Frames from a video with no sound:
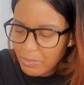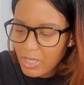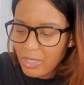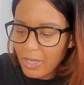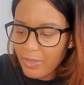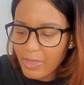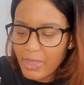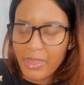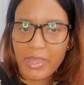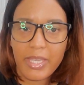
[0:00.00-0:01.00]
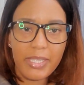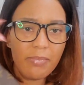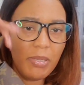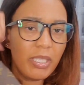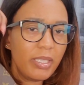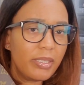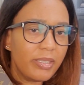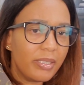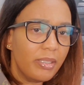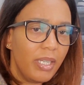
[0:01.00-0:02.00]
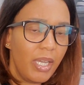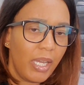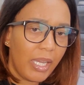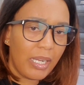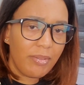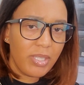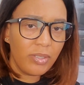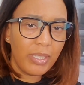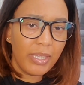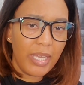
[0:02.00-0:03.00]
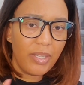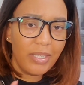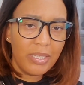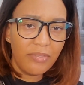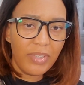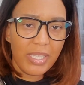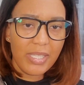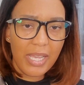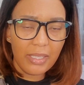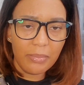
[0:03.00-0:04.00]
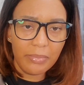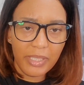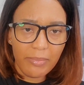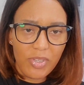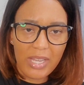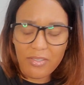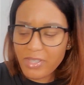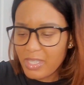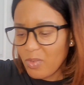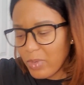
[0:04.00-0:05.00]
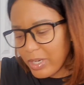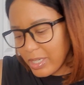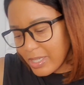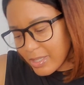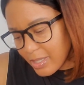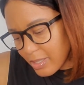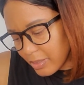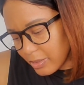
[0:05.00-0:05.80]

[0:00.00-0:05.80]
mark on this part, and I was told that they couldn't fix that, but I'm trying to see where it is.